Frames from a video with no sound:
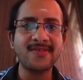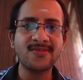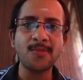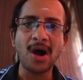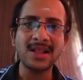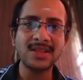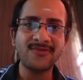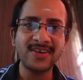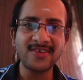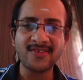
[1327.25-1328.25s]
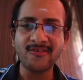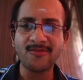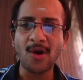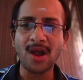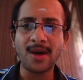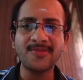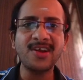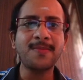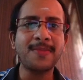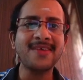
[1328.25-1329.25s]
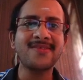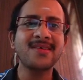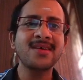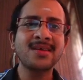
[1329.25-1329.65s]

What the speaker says: small features of small object plus